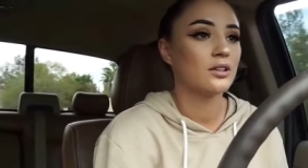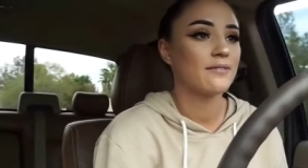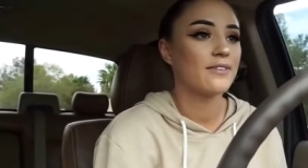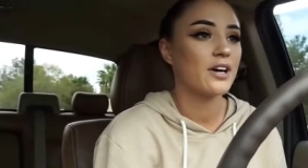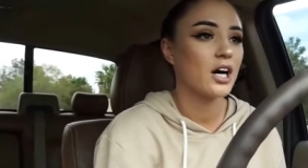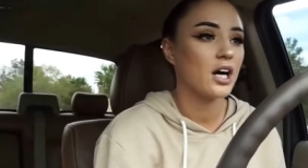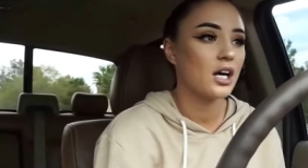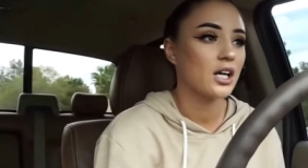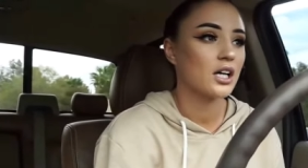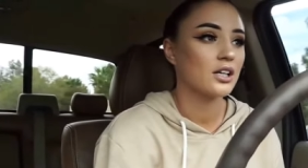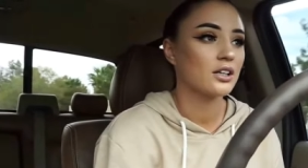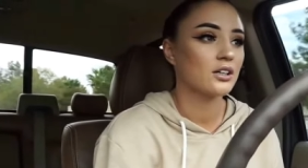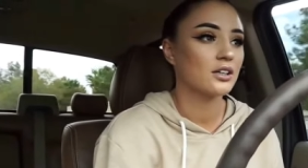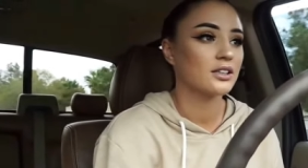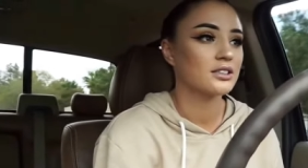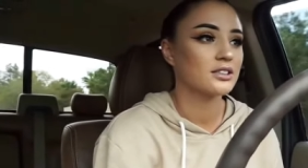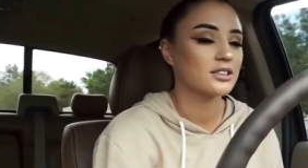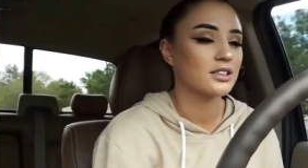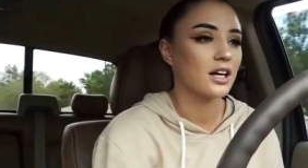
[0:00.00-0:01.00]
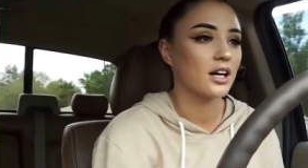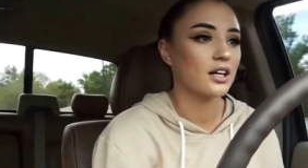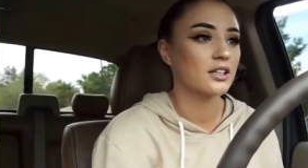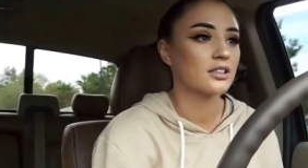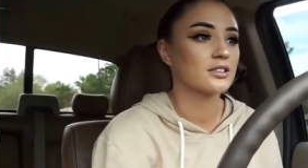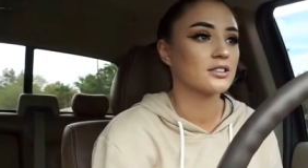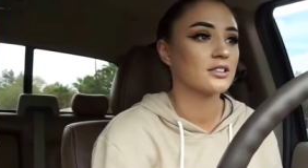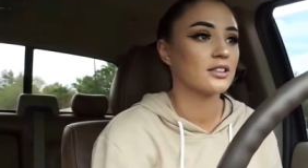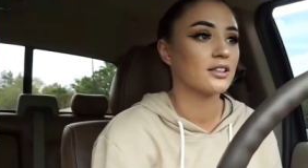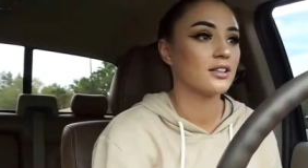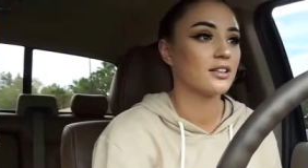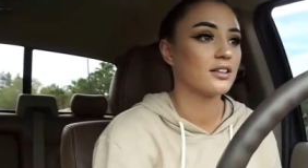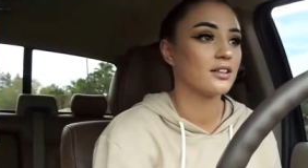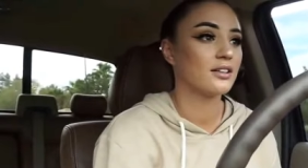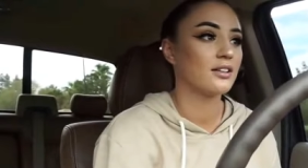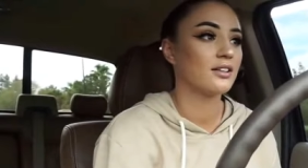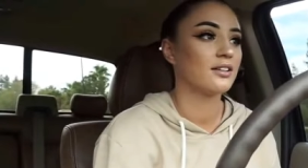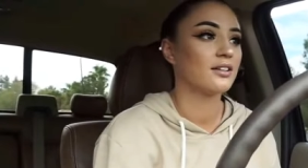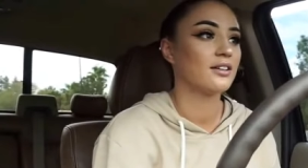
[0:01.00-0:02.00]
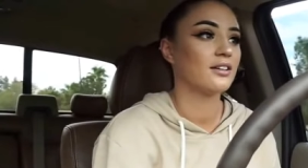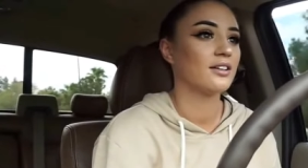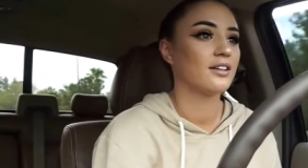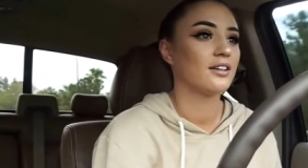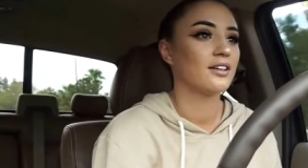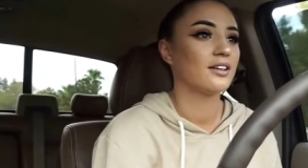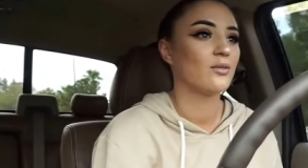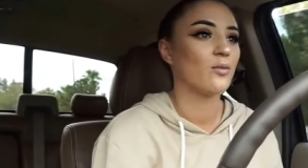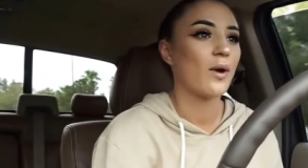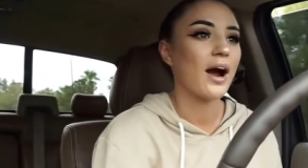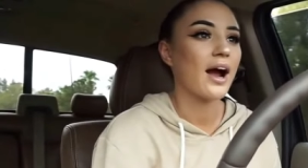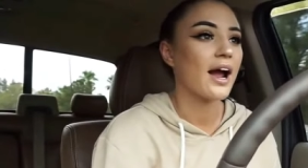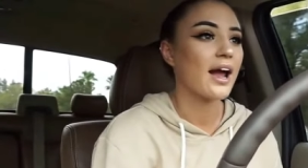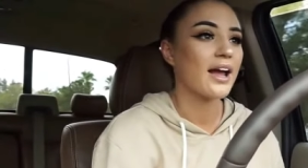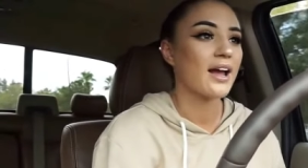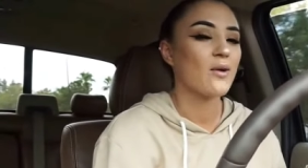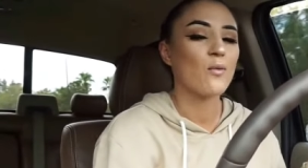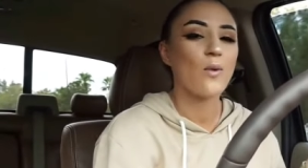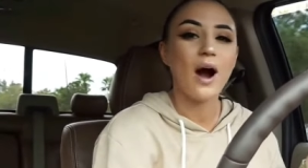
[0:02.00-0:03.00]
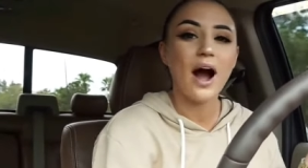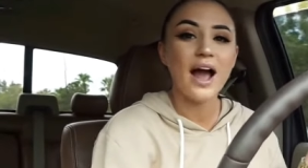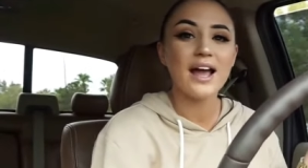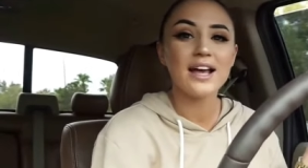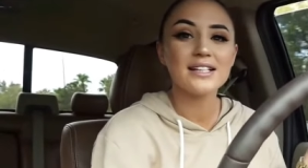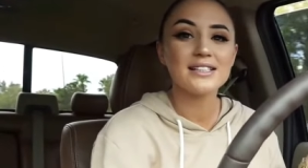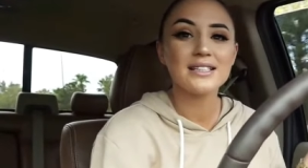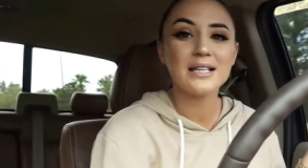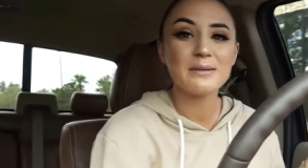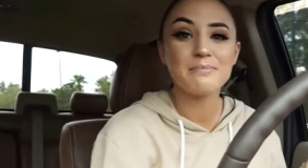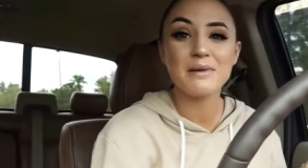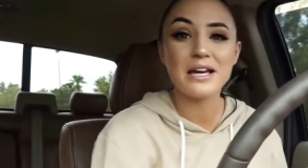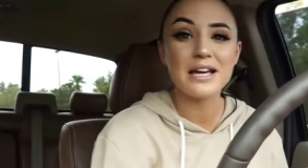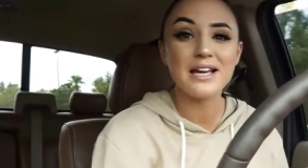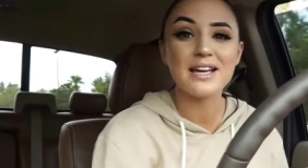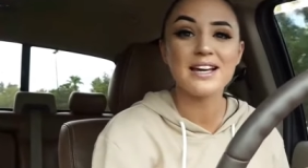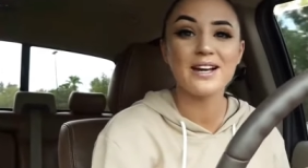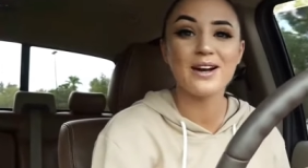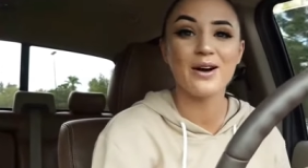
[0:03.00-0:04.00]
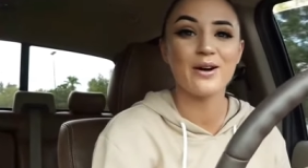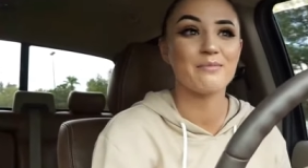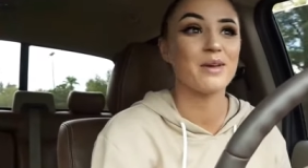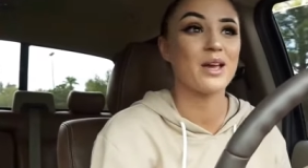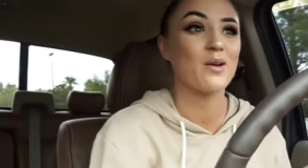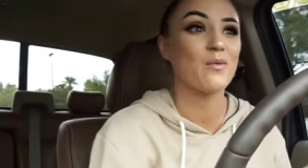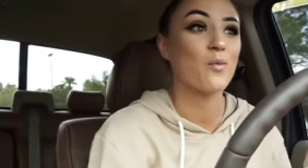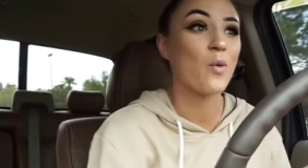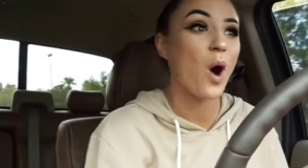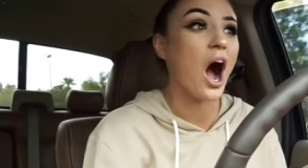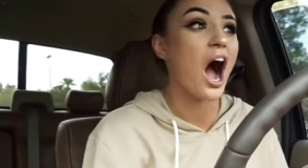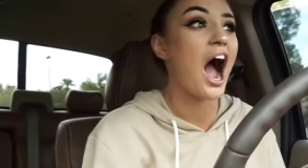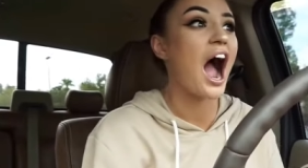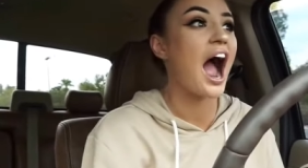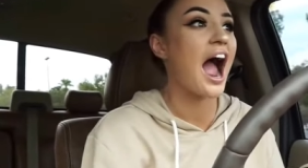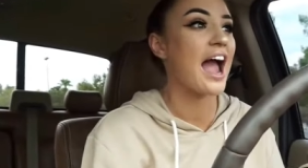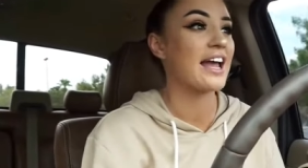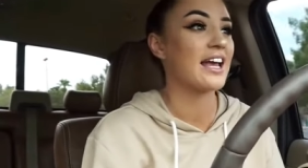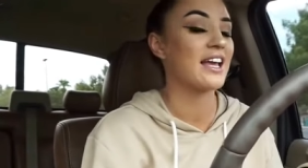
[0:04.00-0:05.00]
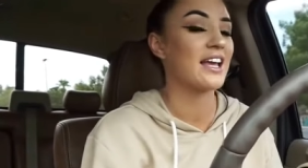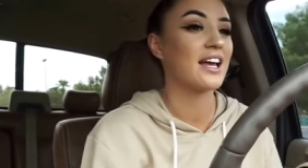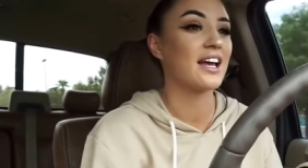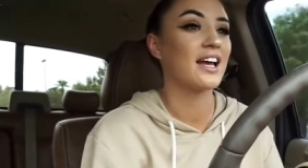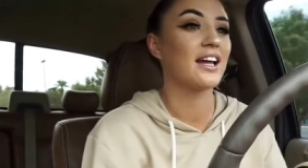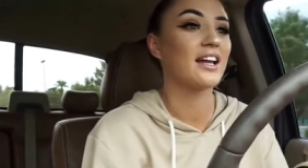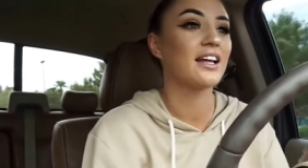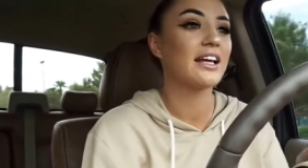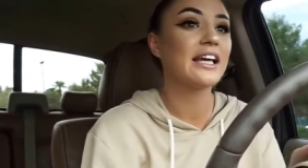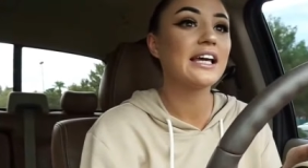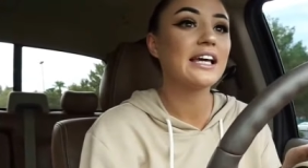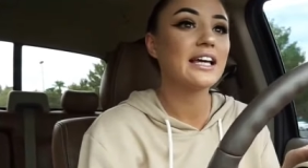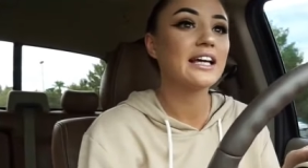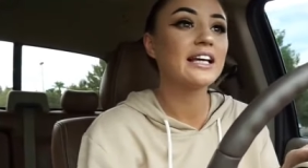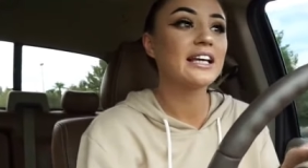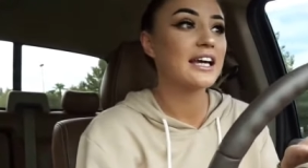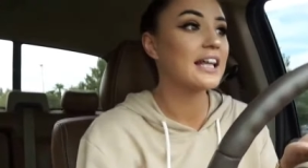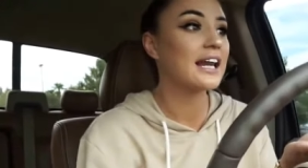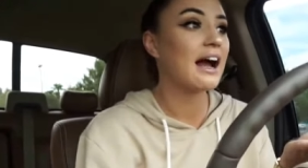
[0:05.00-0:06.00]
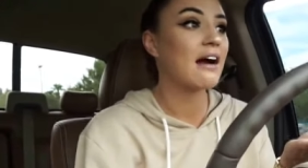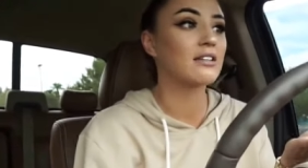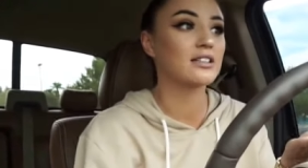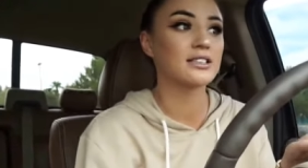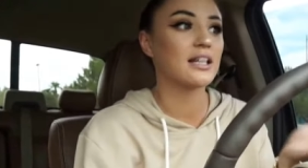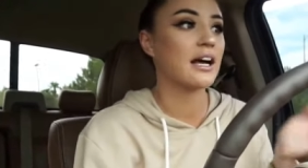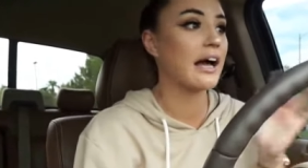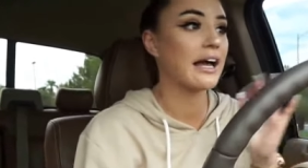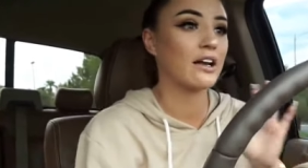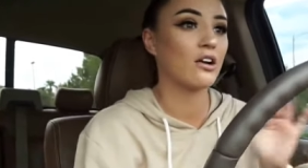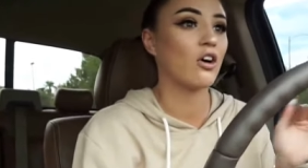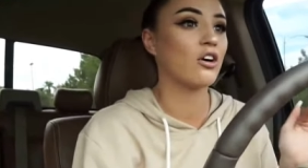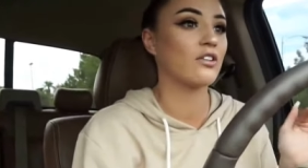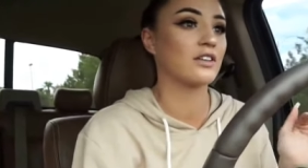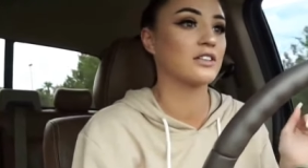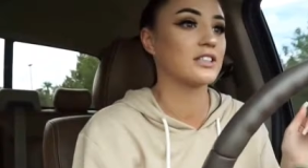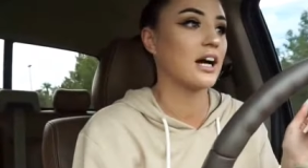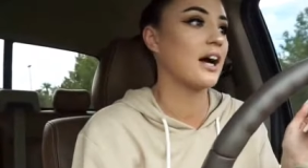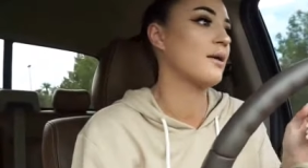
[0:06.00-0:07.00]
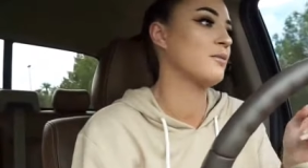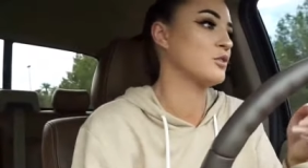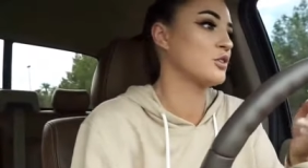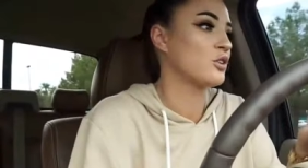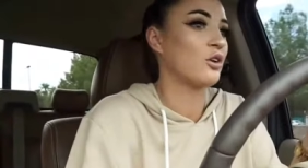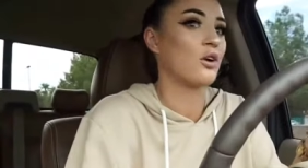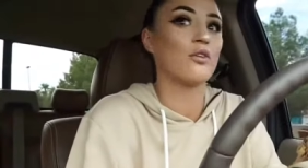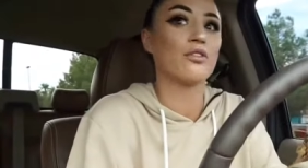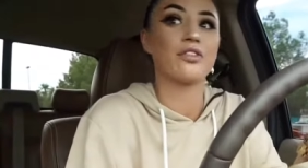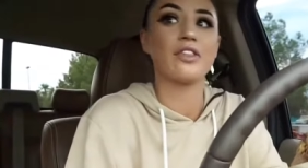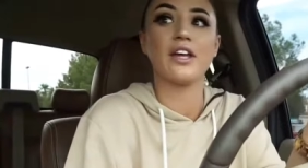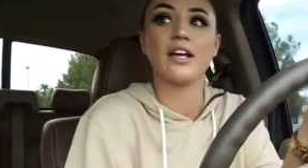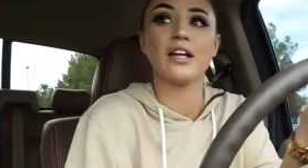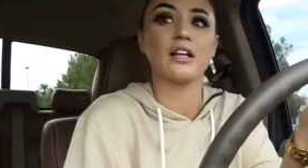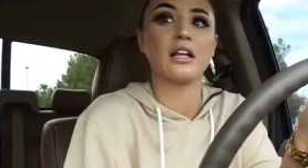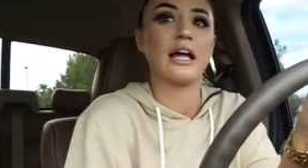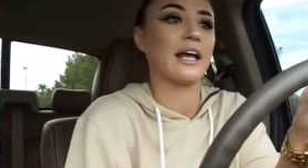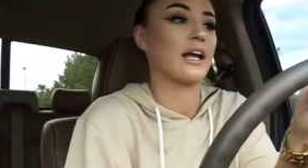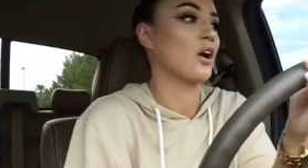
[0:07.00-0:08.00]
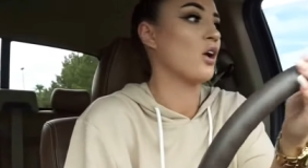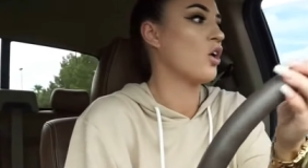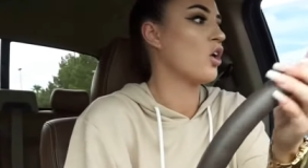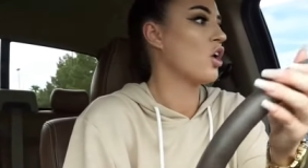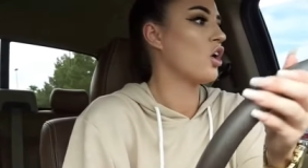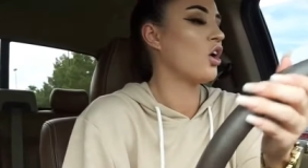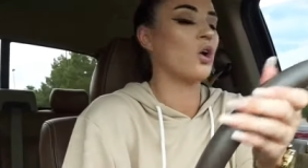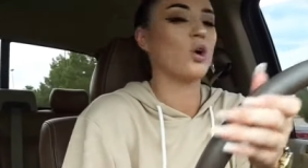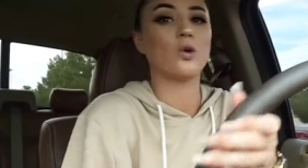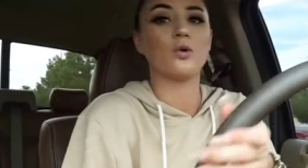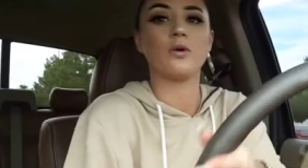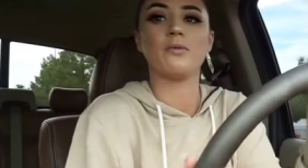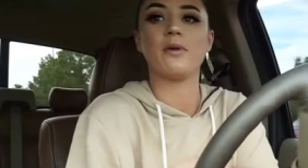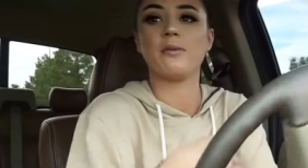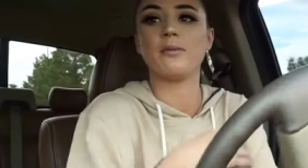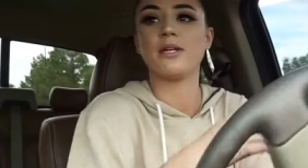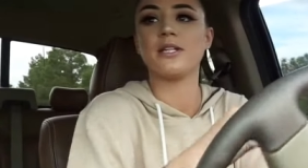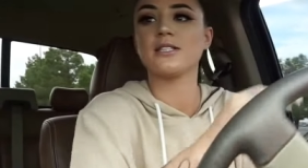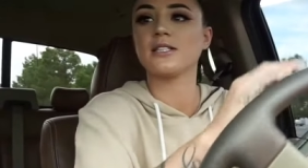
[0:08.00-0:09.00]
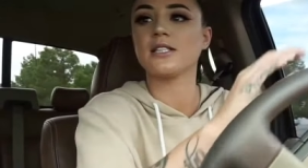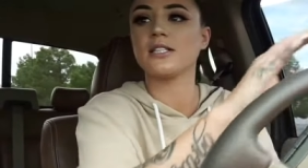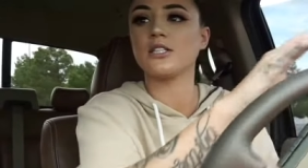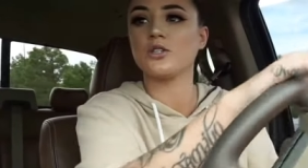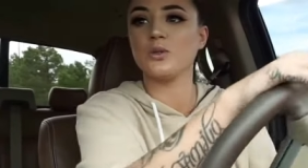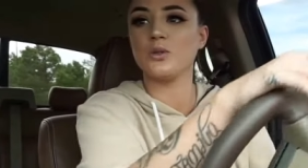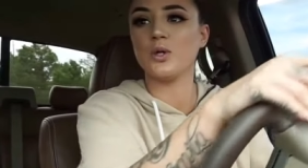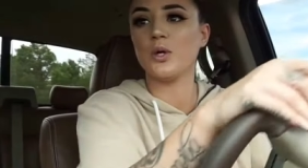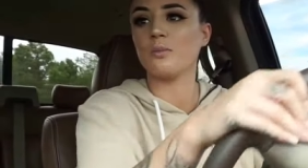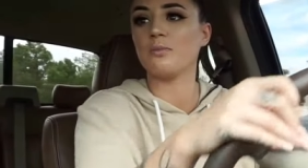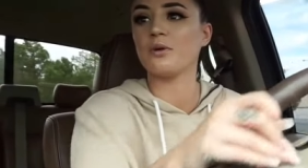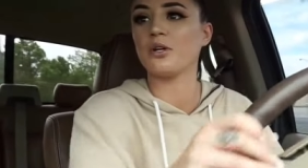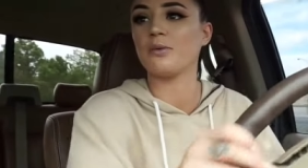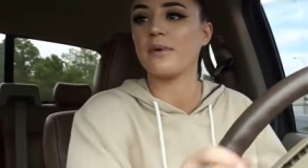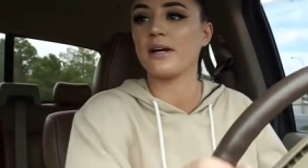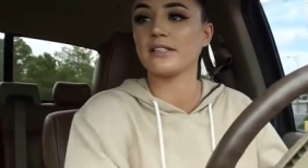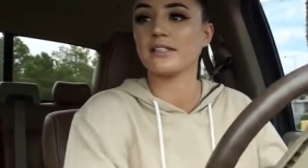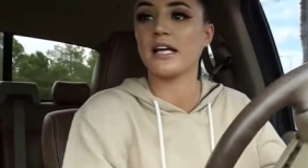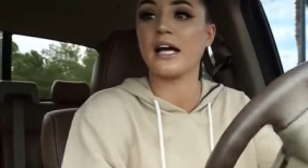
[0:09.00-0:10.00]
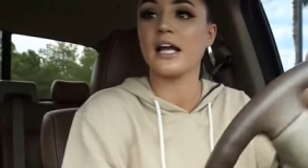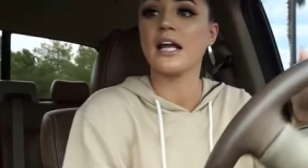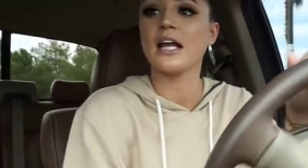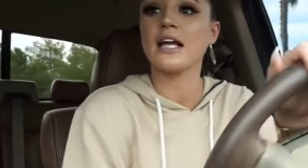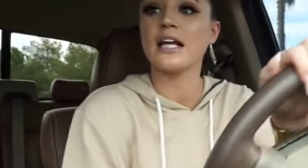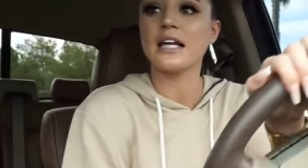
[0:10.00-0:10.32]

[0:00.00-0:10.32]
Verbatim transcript: Fuck. Sucks. Why? Why is he peeing on me? Why? He can get outside all the time, so don't think like, oh, well, maybe it's because you don't put him outside.